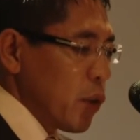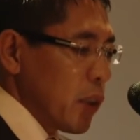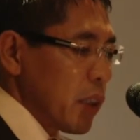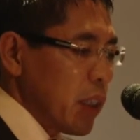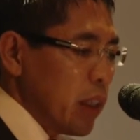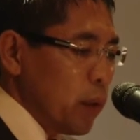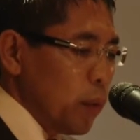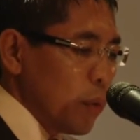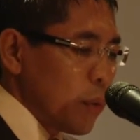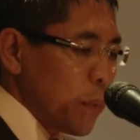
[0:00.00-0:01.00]
to
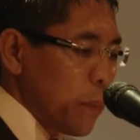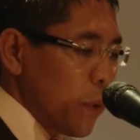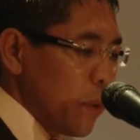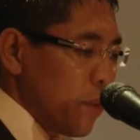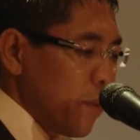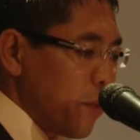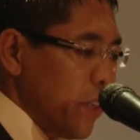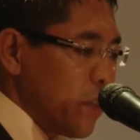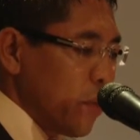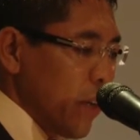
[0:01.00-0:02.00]
continue to promote
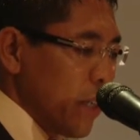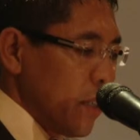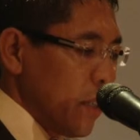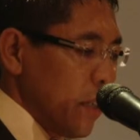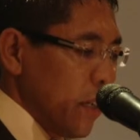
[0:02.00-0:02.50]
free trade